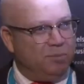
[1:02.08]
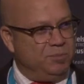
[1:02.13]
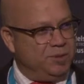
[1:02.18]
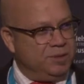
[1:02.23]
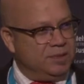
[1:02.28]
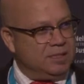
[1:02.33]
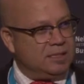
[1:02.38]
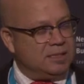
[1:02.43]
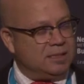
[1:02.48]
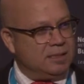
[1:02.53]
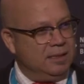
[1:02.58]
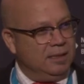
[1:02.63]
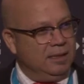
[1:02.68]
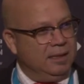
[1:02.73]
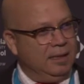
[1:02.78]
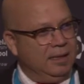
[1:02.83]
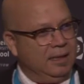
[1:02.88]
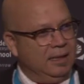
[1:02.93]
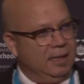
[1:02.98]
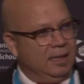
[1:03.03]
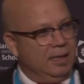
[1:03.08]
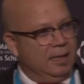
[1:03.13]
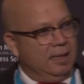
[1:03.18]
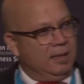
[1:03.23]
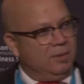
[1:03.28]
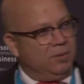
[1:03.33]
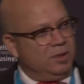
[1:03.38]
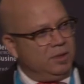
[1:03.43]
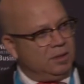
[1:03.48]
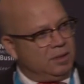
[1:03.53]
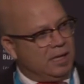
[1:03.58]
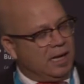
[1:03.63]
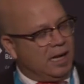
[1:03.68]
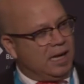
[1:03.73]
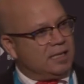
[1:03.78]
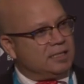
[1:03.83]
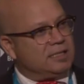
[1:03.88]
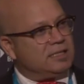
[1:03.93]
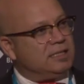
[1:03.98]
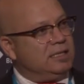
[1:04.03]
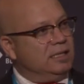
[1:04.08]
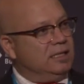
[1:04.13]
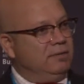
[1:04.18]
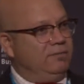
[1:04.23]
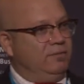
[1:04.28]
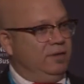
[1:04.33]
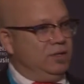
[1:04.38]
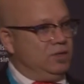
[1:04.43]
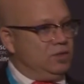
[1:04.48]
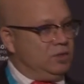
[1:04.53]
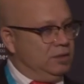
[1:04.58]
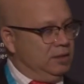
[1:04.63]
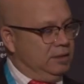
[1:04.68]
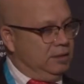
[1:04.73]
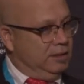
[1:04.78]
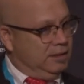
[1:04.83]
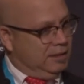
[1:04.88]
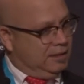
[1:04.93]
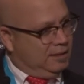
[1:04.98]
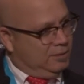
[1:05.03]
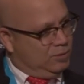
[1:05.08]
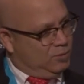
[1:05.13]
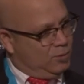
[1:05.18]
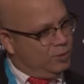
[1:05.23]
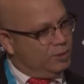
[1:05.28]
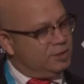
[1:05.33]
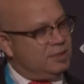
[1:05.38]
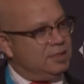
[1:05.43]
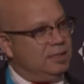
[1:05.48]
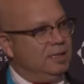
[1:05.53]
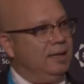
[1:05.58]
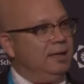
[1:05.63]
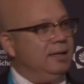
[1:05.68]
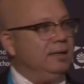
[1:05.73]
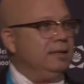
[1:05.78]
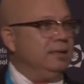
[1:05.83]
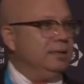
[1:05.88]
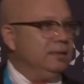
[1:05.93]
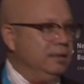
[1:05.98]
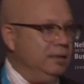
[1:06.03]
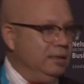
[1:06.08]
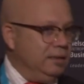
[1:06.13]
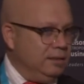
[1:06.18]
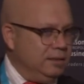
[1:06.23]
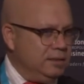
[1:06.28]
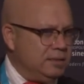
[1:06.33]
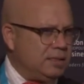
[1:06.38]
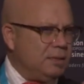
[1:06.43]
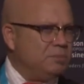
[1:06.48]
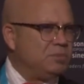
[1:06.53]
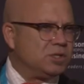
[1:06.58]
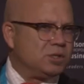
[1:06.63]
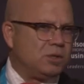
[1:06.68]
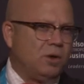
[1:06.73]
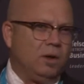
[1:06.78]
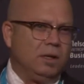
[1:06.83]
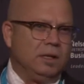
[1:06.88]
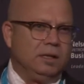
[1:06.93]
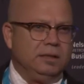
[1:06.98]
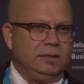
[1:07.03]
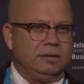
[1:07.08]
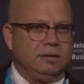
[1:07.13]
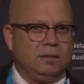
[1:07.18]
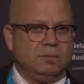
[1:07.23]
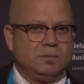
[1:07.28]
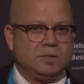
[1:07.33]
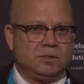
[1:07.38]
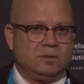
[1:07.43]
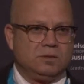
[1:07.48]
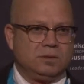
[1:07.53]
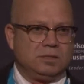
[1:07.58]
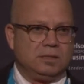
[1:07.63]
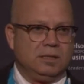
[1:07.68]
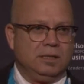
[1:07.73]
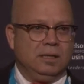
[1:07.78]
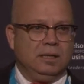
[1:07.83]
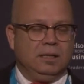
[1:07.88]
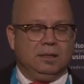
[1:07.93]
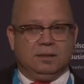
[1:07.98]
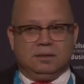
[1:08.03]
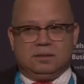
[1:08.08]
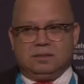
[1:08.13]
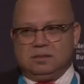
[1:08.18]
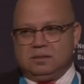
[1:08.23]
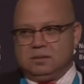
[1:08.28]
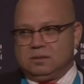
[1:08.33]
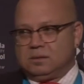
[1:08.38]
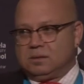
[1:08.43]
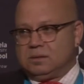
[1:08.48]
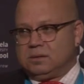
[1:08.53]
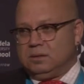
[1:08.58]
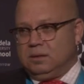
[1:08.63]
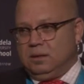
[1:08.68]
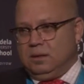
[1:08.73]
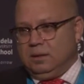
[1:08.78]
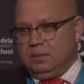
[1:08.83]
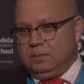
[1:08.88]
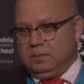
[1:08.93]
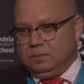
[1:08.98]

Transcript: up this. And I want to cast it eventually towards the end in some scholarly terms, because this is